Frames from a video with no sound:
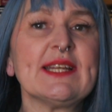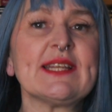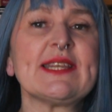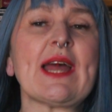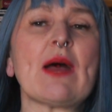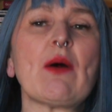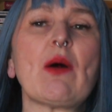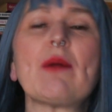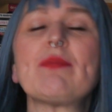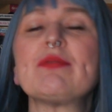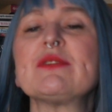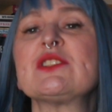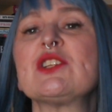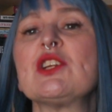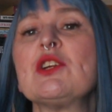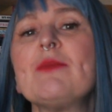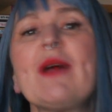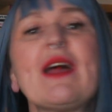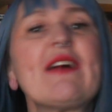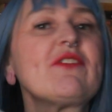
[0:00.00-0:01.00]
Now, I
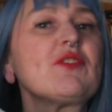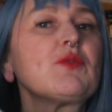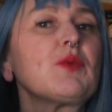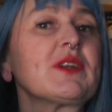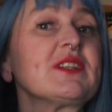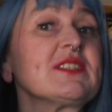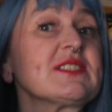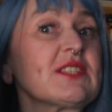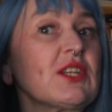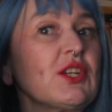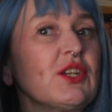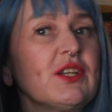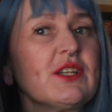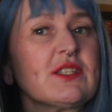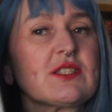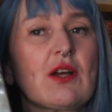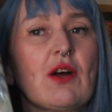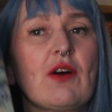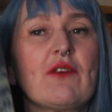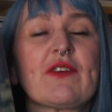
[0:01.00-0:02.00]
presume everyone has
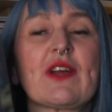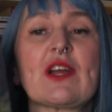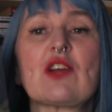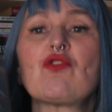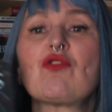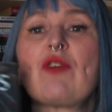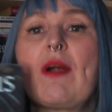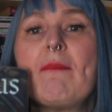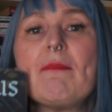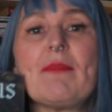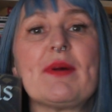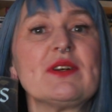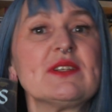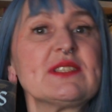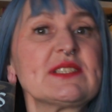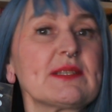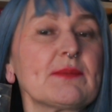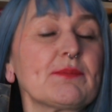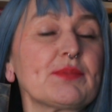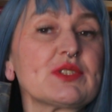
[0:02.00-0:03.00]
heard of
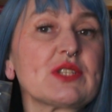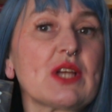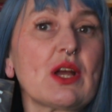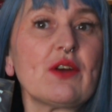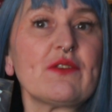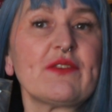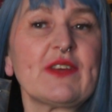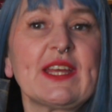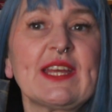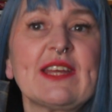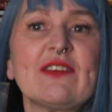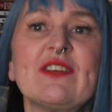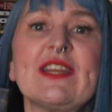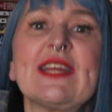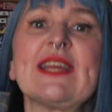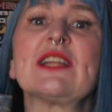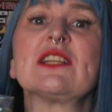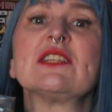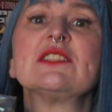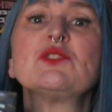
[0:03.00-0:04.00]
Krampus, but over here in
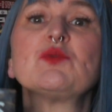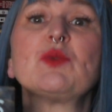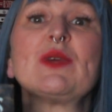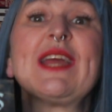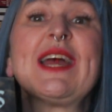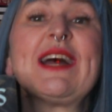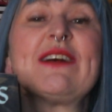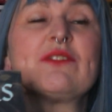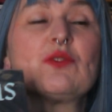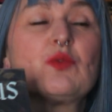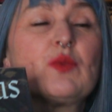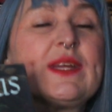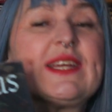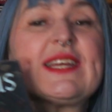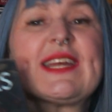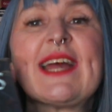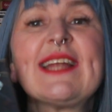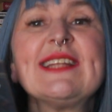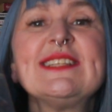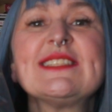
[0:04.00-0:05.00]
England we have a
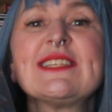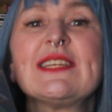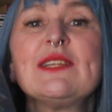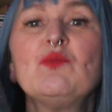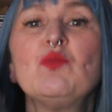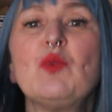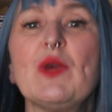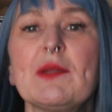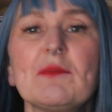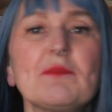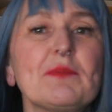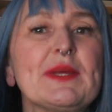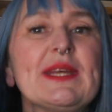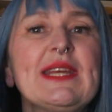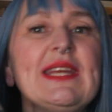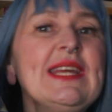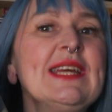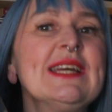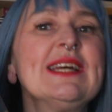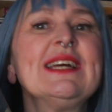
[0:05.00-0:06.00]
weekend in
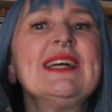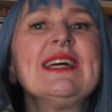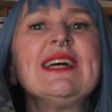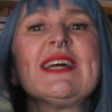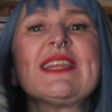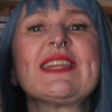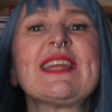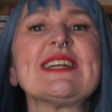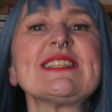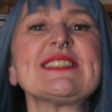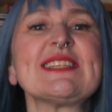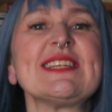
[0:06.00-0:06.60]
Whitby that